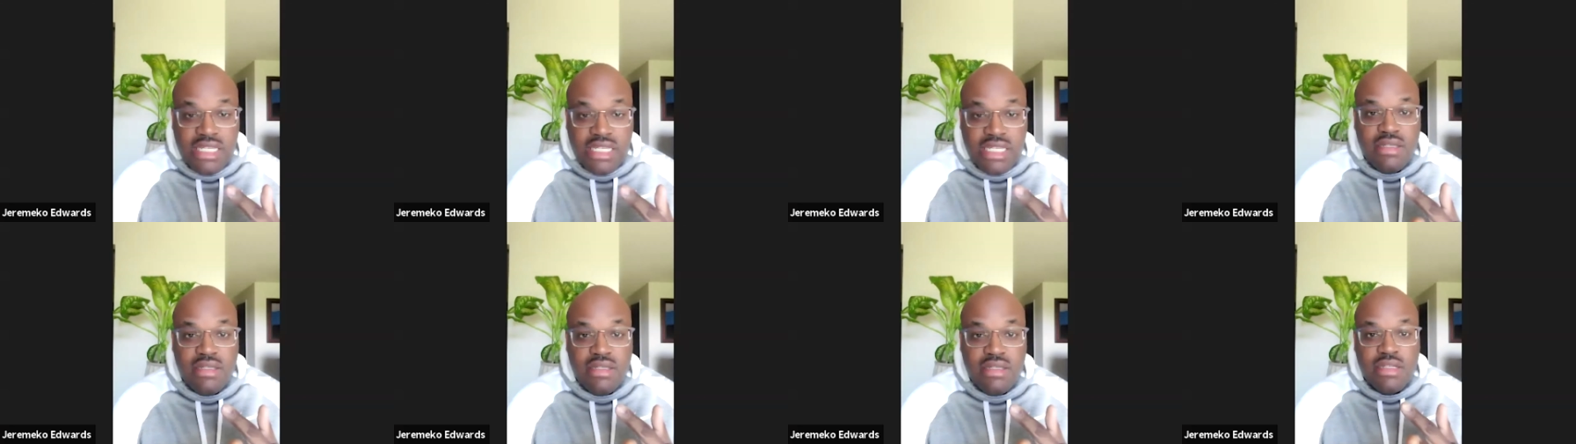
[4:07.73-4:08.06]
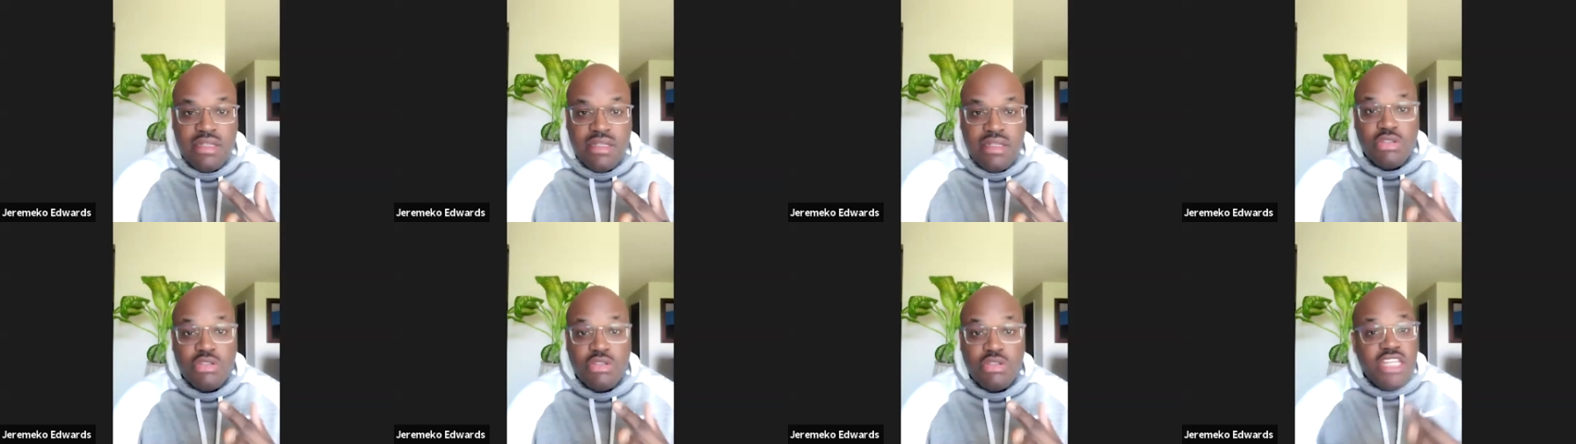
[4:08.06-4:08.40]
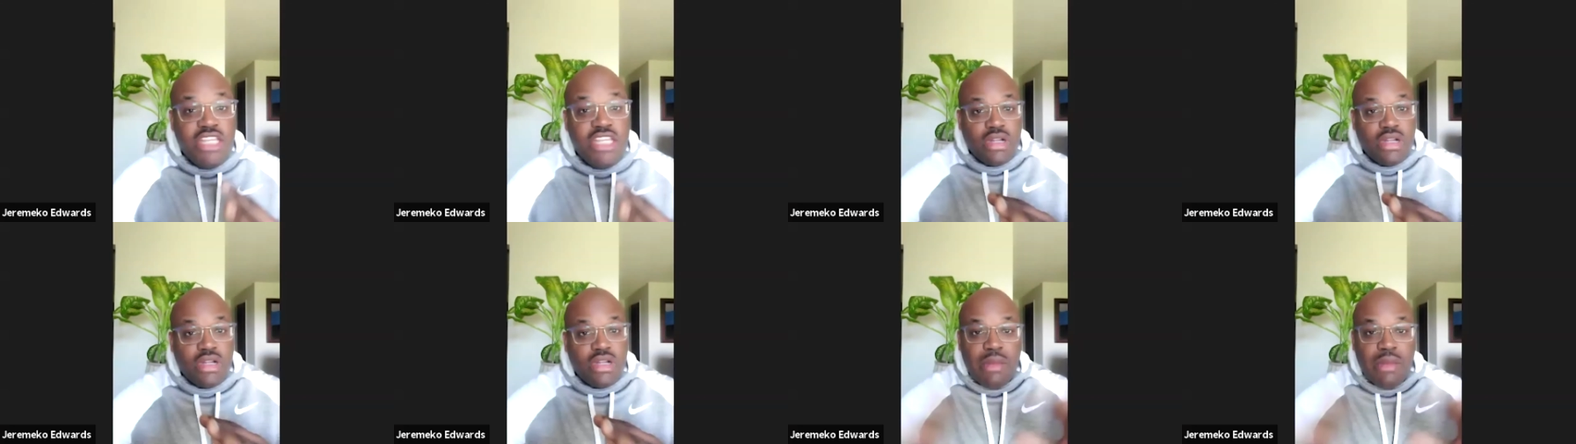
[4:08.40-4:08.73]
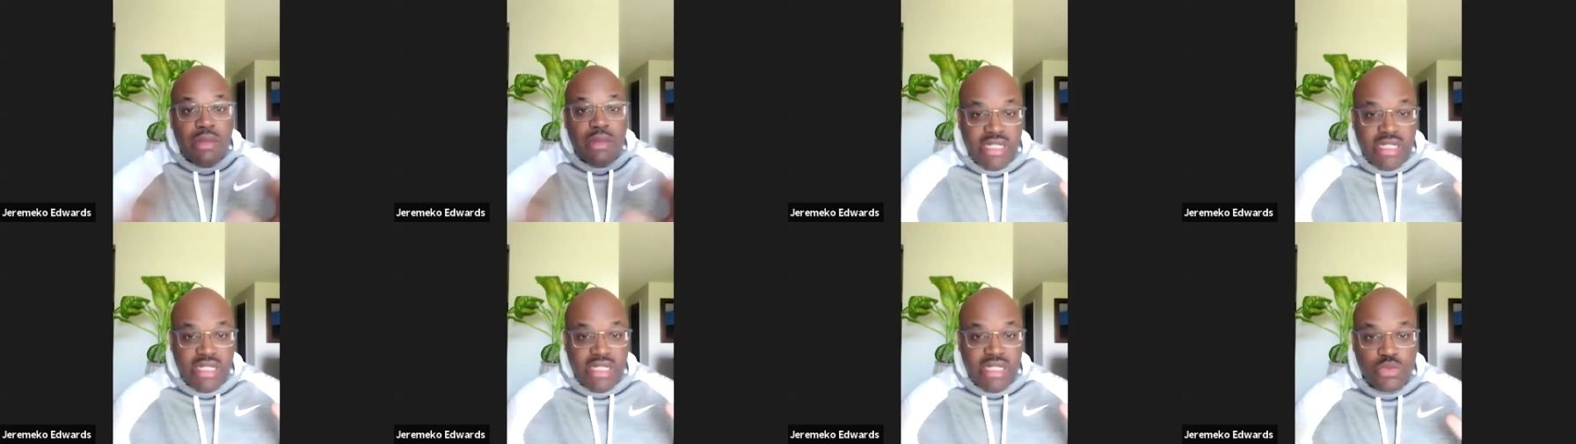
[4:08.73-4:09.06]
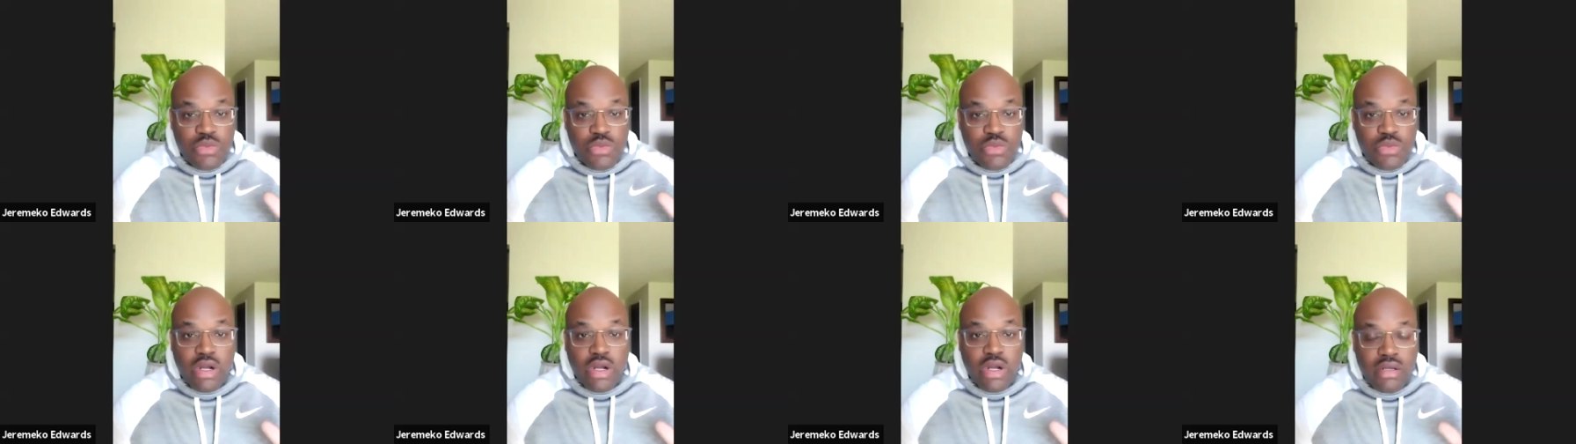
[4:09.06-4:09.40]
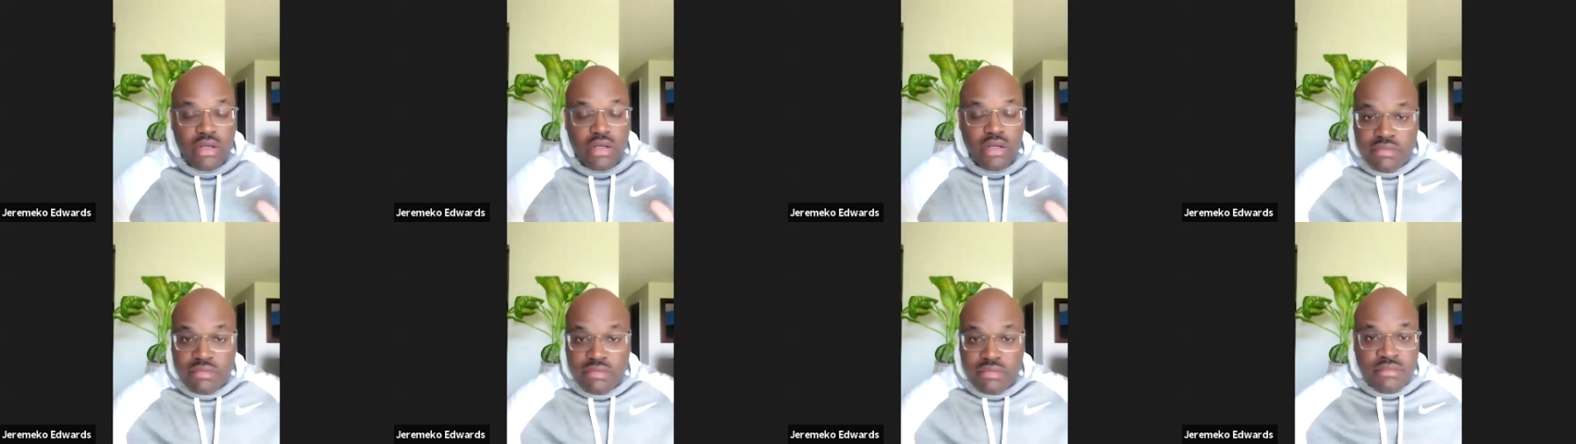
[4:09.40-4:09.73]
So these are companies where
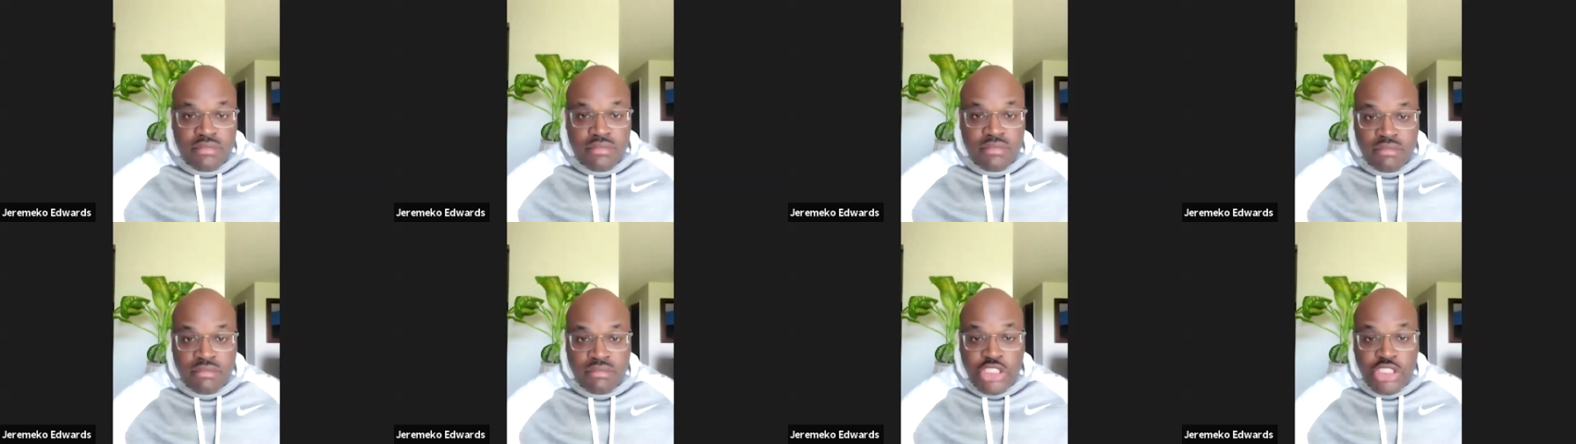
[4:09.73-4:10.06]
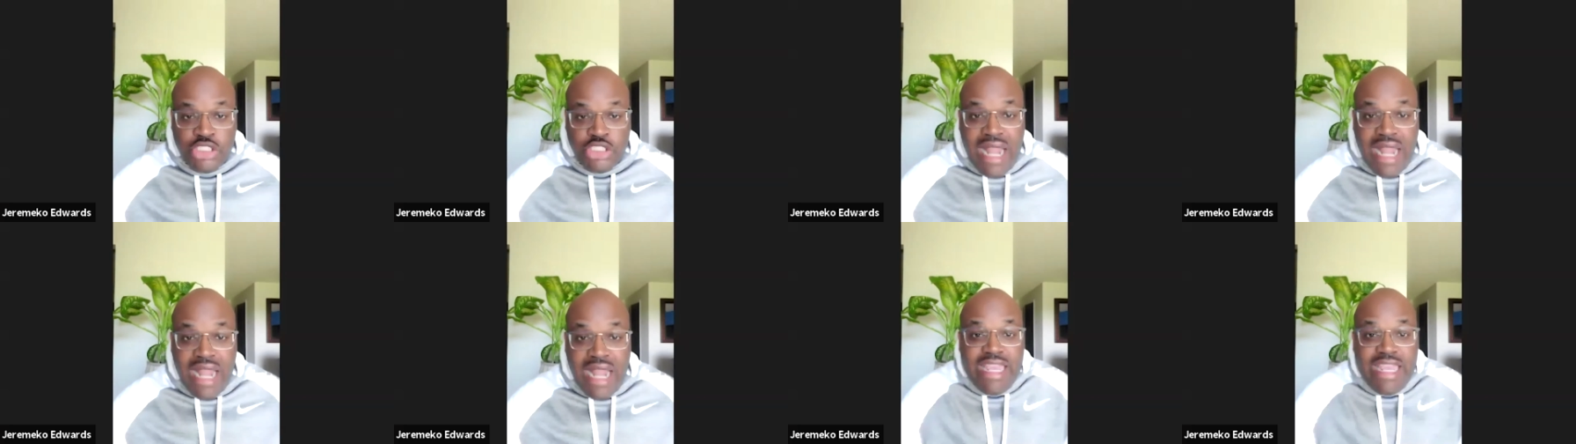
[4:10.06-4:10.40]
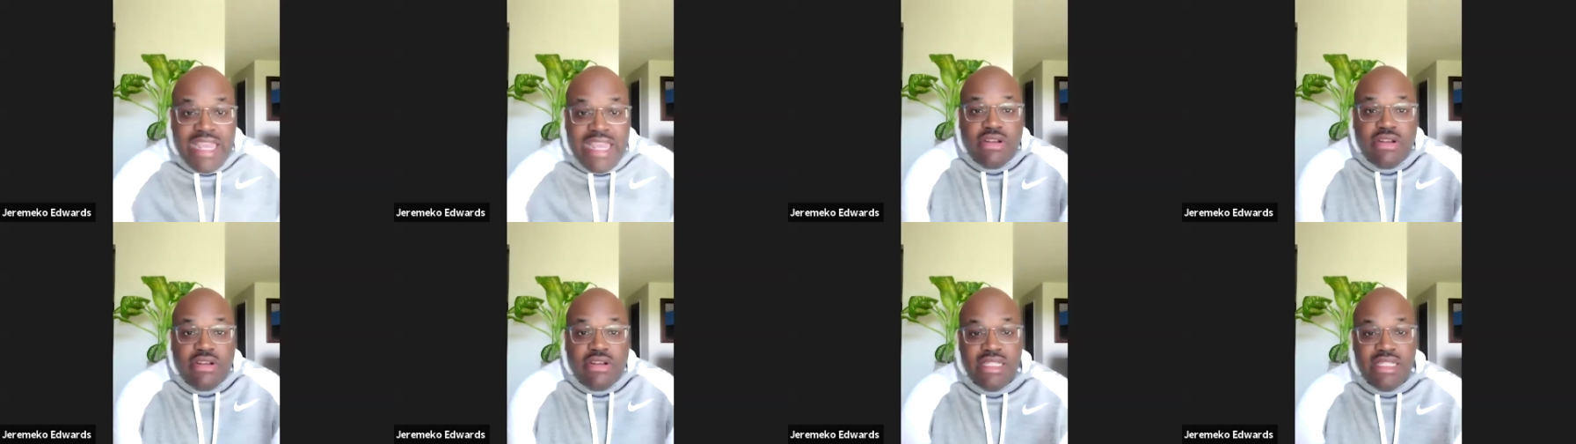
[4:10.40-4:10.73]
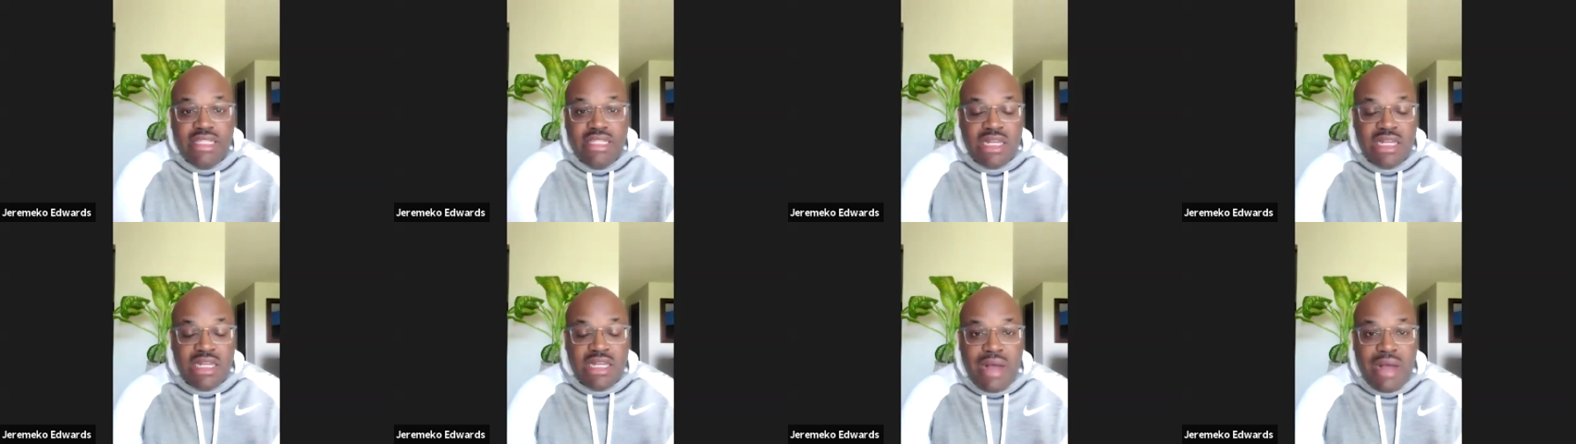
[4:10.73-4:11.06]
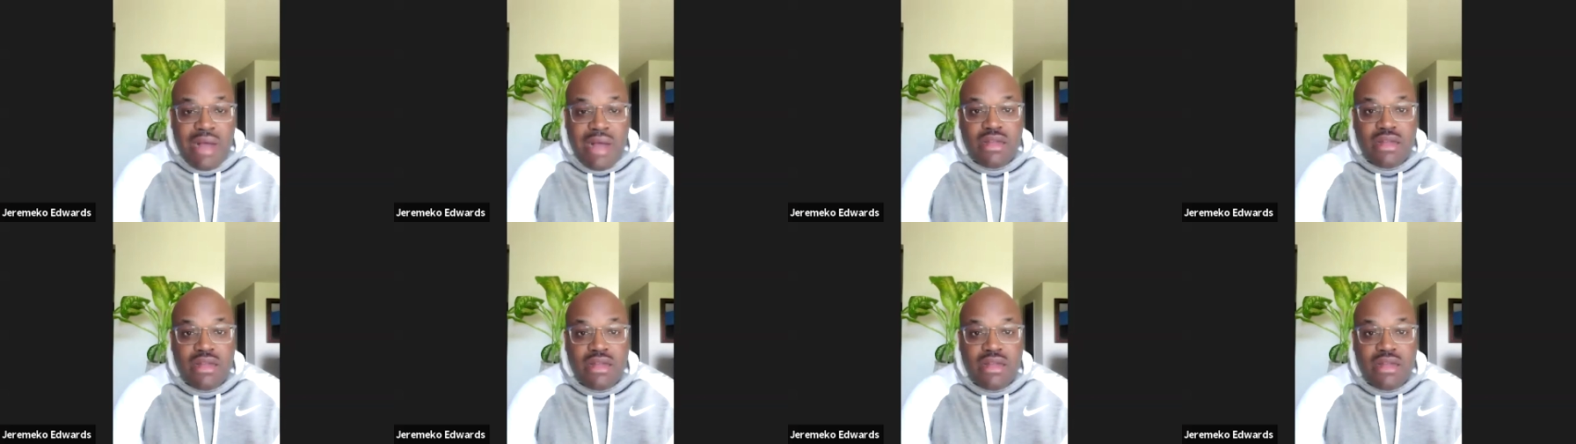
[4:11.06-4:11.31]
you're not hearing anything about them.